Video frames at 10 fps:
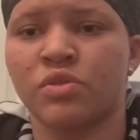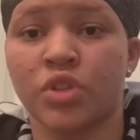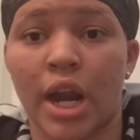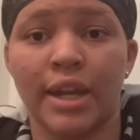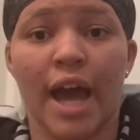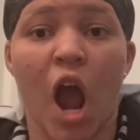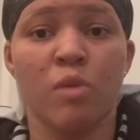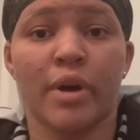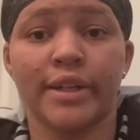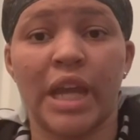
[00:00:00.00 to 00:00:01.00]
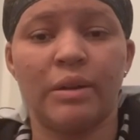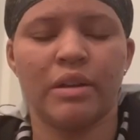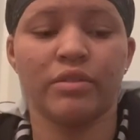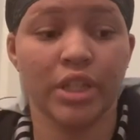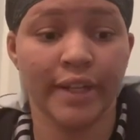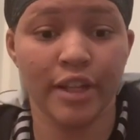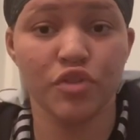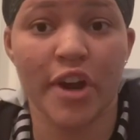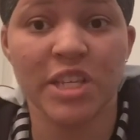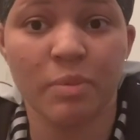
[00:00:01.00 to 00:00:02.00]
try to lie on my name and everything, and then
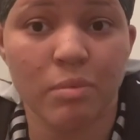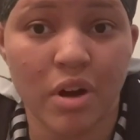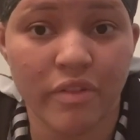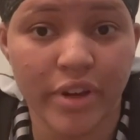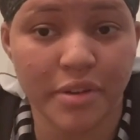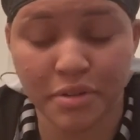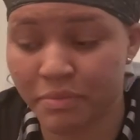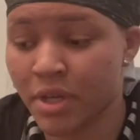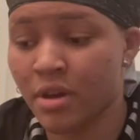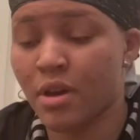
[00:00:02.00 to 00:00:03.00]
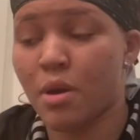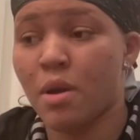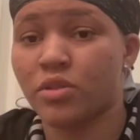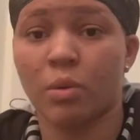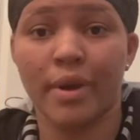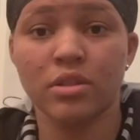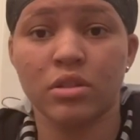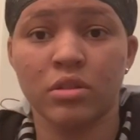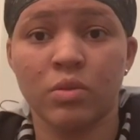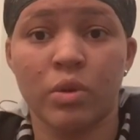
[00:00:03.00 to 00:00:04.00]
try to spit in my face. So
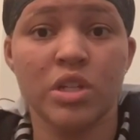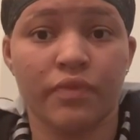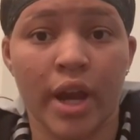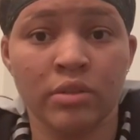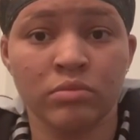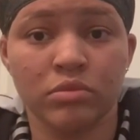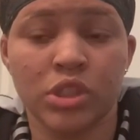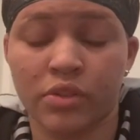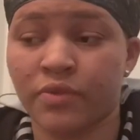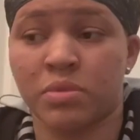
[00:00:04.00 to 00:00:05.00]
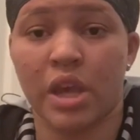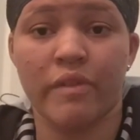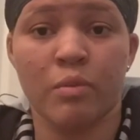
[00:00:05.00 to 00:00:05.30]
basically, we was fighting from 7 in the